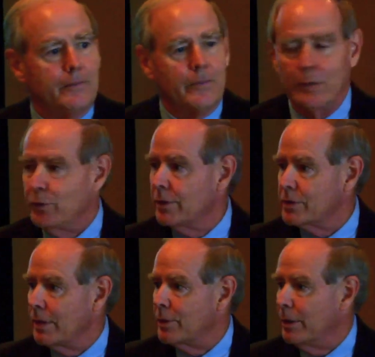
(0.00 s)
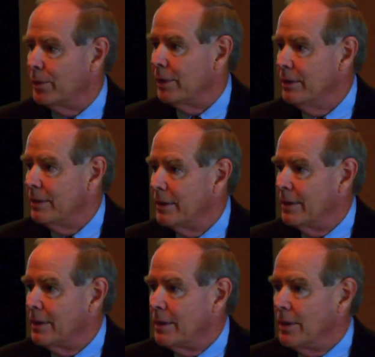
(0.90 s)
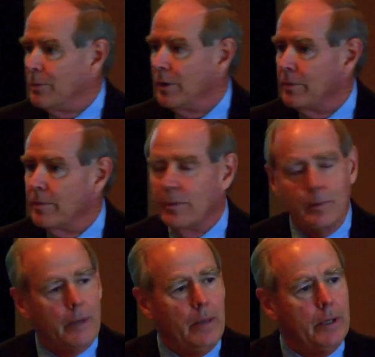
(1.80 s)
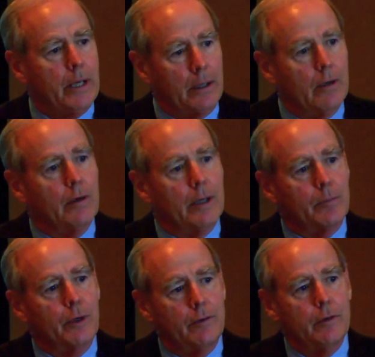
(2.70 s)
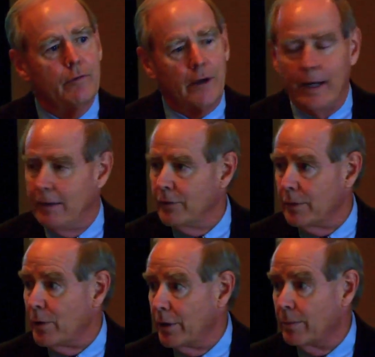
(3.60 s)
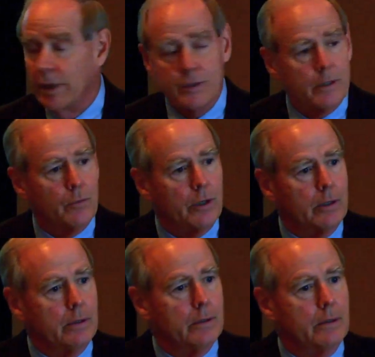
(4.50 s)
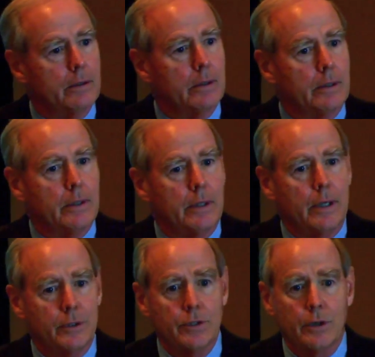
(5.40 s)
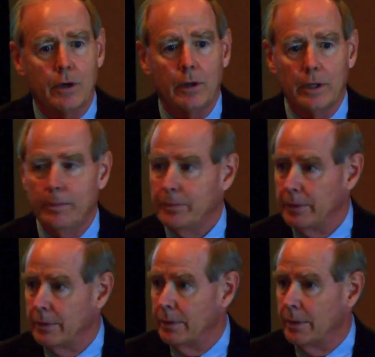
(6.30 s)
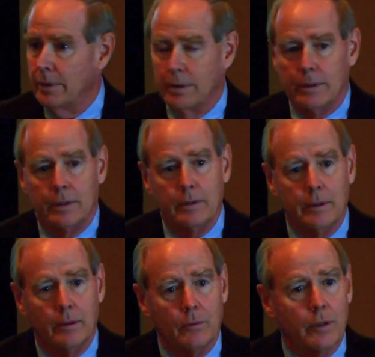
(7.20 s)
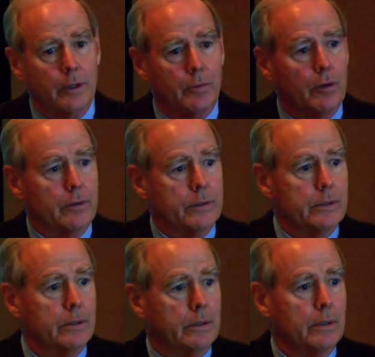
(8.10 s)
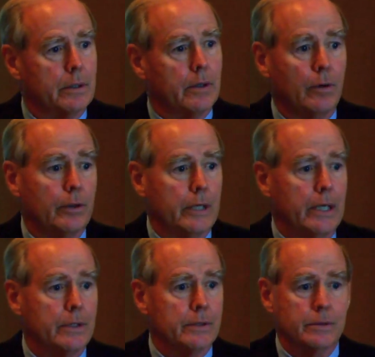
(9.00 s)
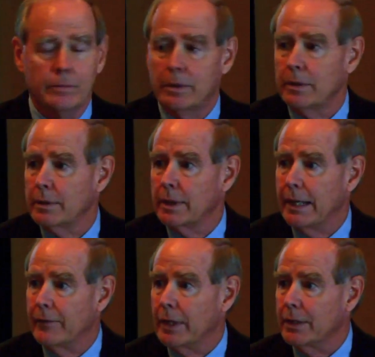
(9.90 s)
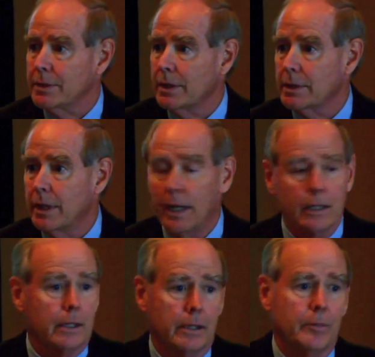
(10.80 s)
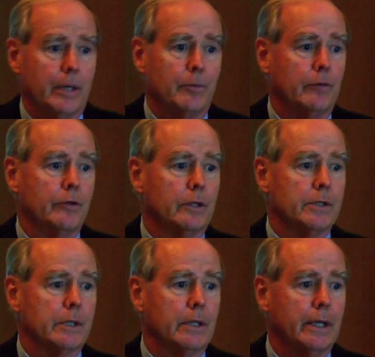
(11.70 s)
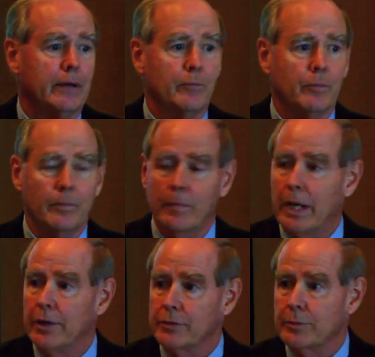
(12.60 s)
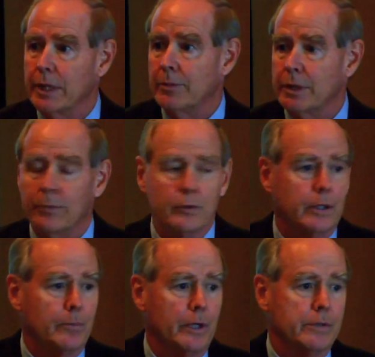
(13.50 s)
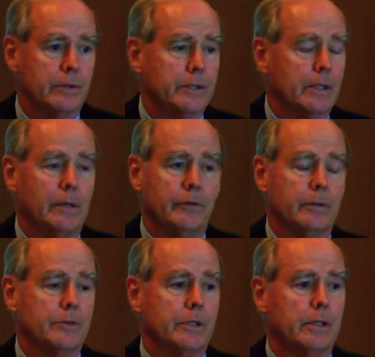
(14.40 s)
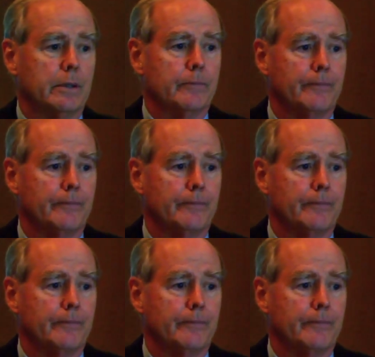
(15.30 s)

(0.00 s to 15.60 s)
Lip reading: And we're in the same company. But maybe I can go out and preview 5 in the marketplace somewhere. Just call up one of the brokers or the agents that have that listing and say, hi, can I come by and preview your listing? I have buyers from time to time in that price range. I'd love to come see it.